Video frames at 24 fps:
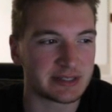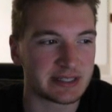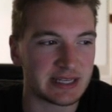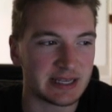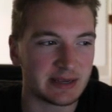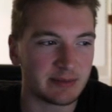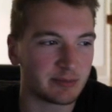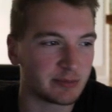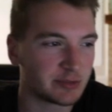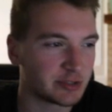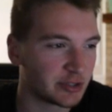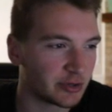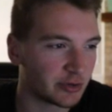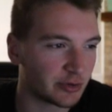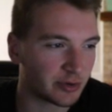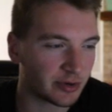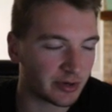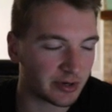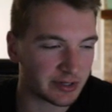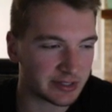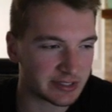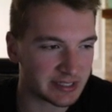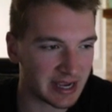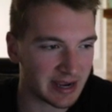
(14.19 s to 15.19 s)
team
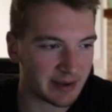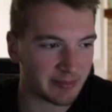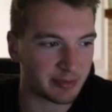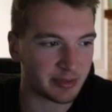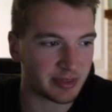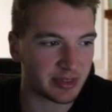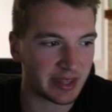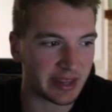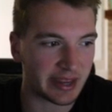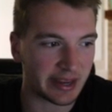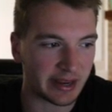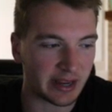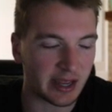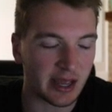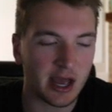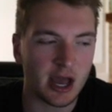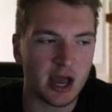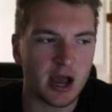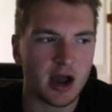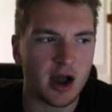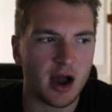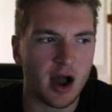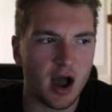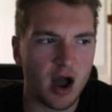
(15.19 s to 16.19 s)
tour type thing
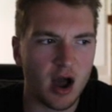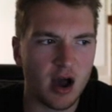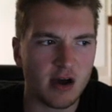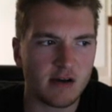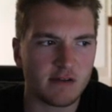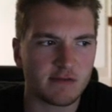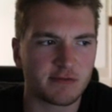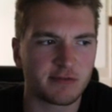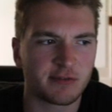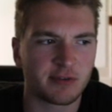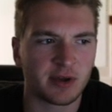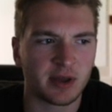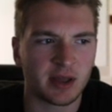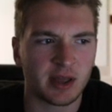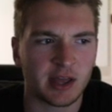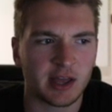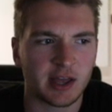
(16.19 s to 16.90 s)
of